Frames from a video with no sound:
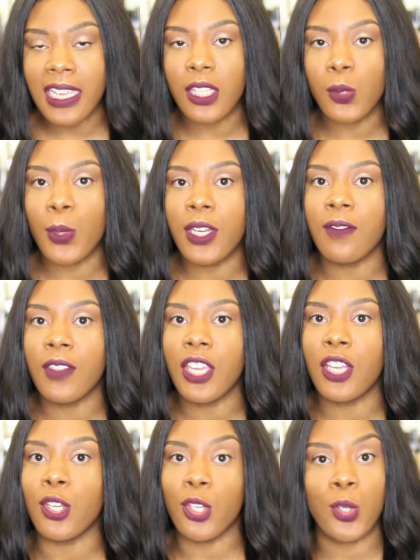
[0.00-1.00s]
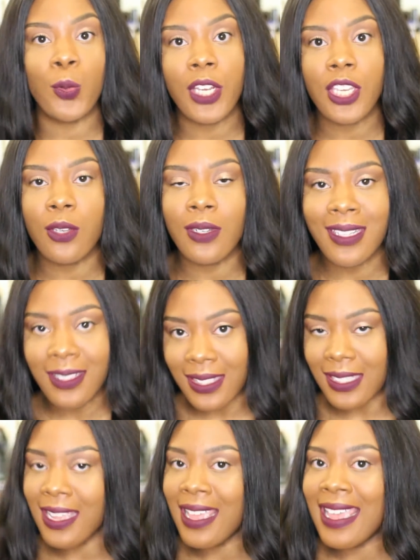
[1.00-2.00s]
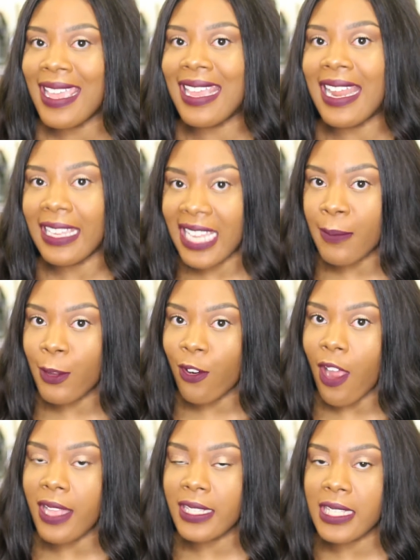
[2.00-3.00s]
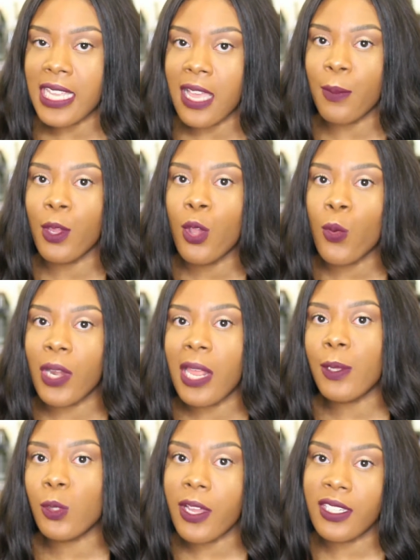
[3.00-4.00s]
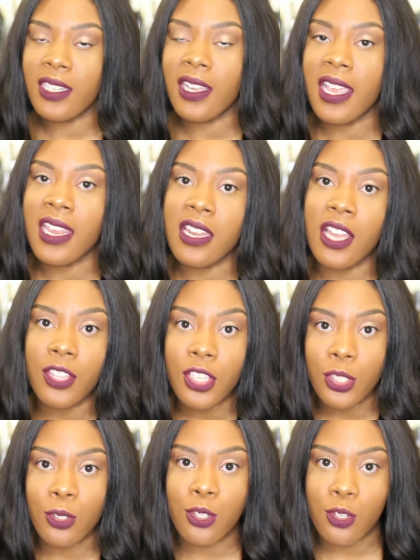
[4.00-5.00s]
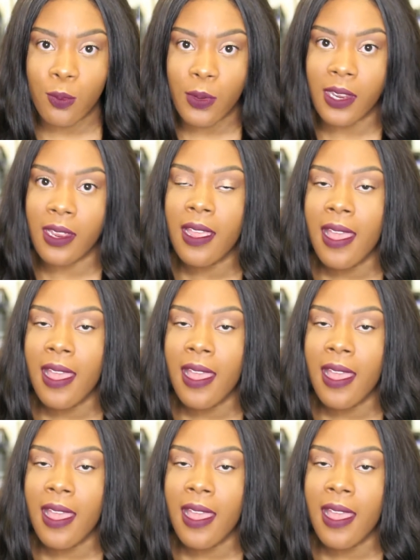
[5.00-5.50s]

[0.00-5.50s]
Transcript: It's one of their newer units, and I came across them when I was watching another YouTuber.